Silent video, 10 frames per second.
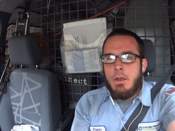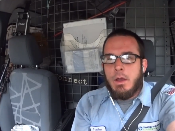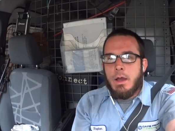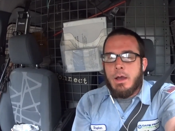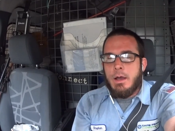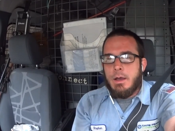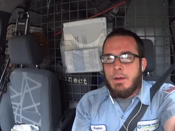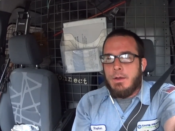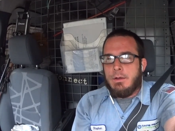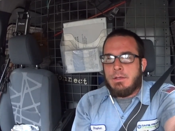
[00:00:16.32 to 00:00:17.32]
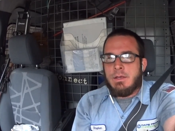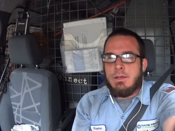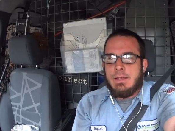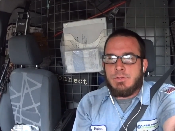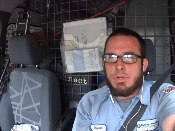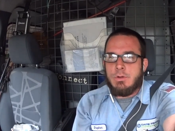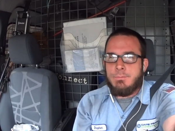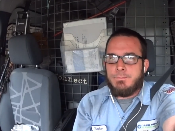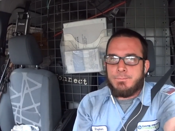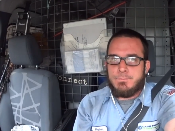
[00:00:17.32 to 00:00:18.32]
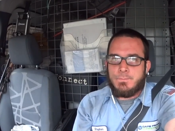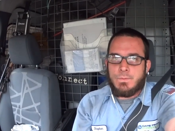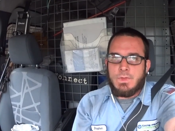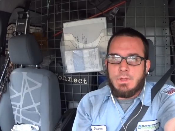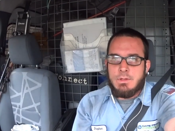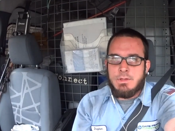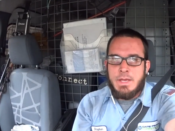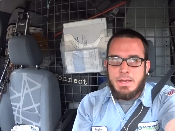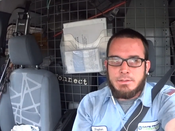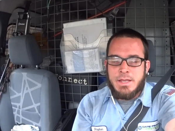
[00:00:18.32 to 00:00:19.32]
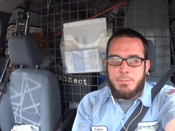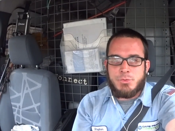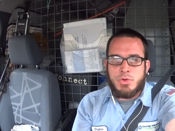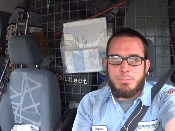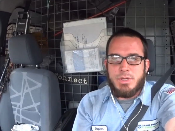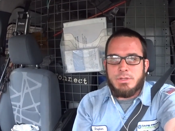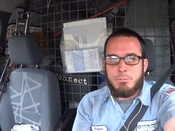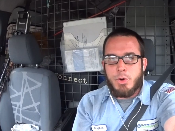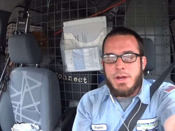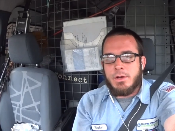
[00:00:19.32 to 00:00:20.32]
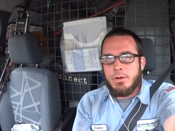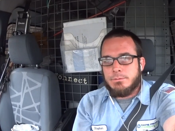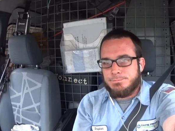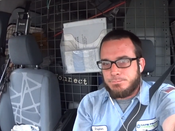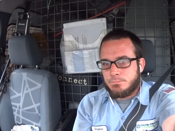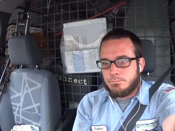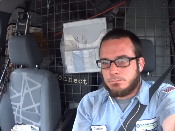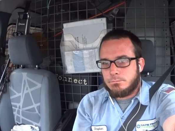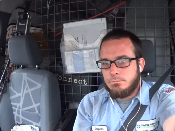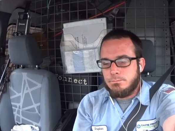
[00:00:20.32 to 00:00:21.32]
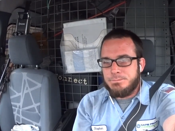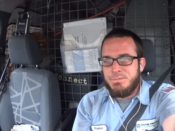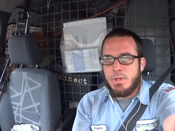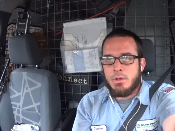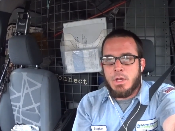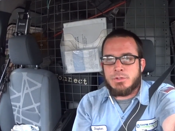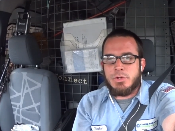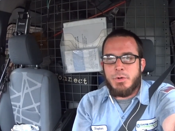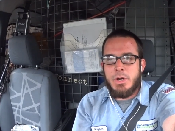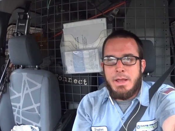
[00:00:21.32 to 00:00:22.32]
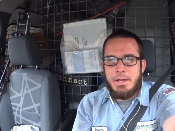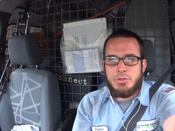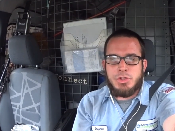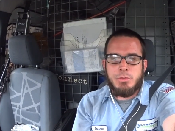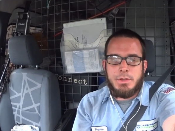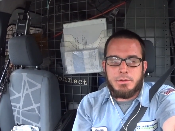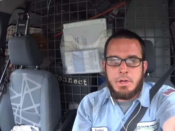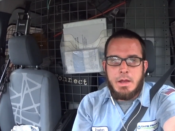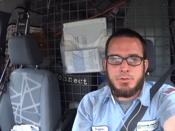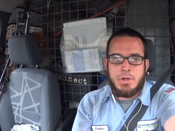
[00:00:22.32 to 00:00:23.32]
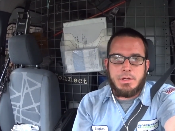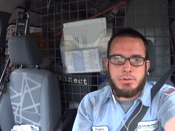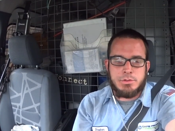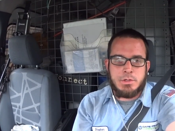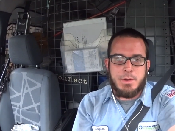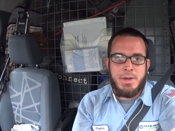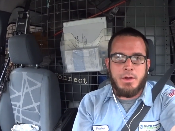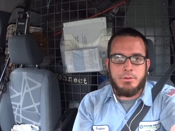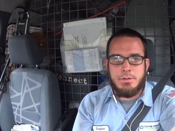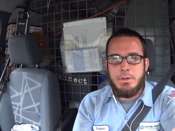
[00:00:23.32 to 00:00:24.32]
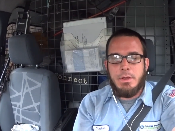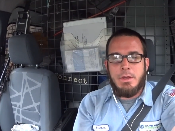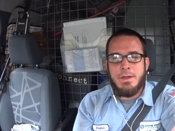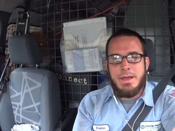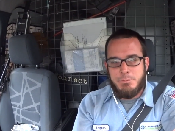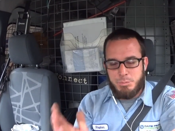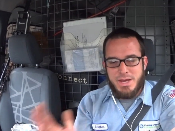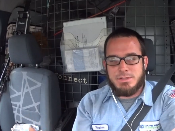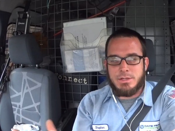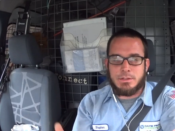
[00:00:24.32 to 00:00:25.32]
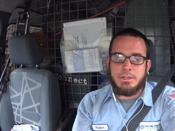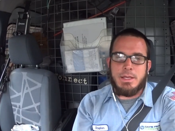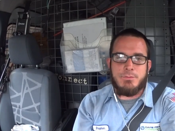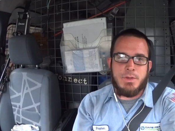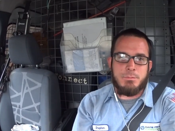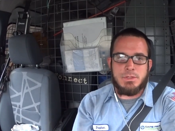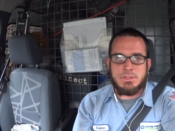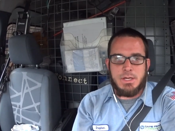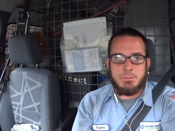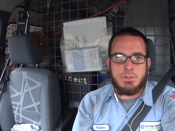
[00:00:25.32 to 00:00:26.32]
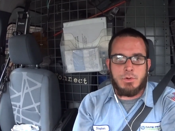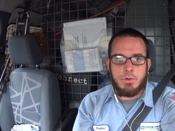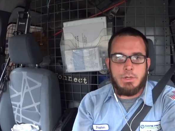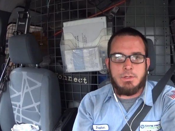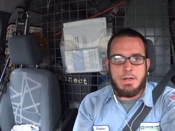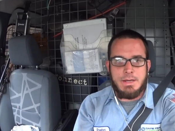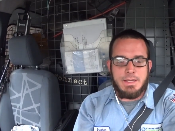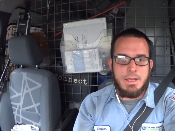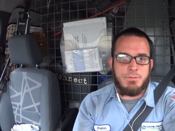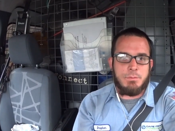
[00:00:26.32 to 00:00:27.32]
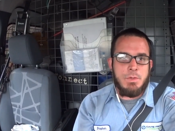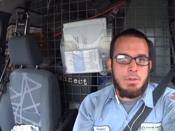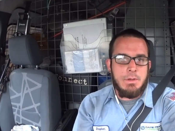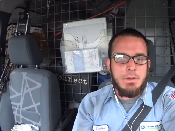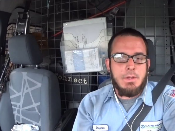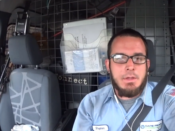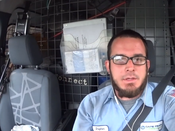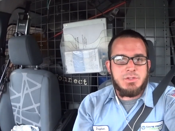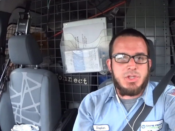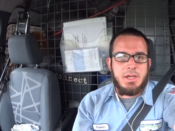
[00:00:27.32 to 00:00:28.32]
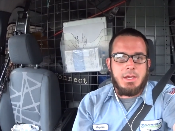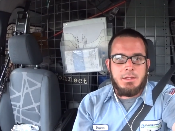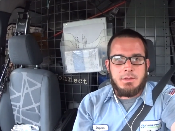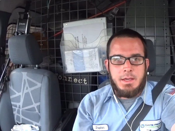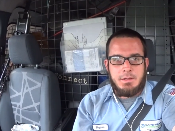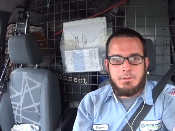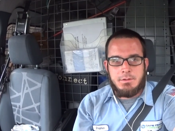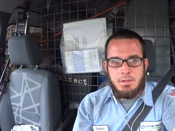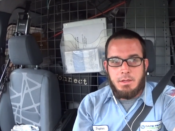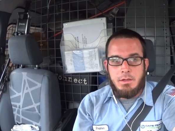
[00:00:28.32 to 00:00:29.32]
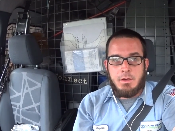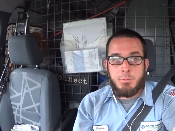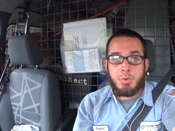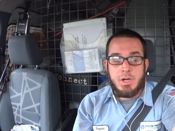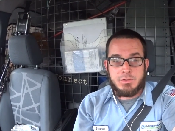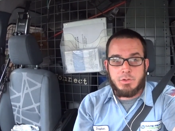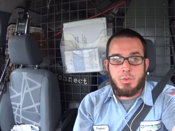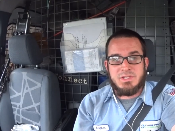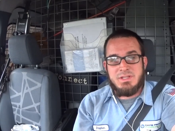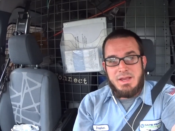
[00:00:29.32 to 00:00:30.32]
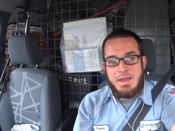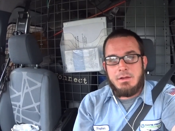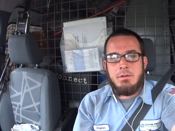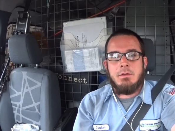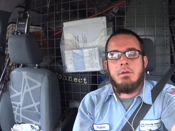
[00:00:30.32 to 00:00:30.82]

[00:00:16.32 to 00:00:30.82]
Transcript: uh, condenser that kept tripping the breaker. The customer had two other contractors come out and basically give him the same story that I gave him, saying that the compressor was dead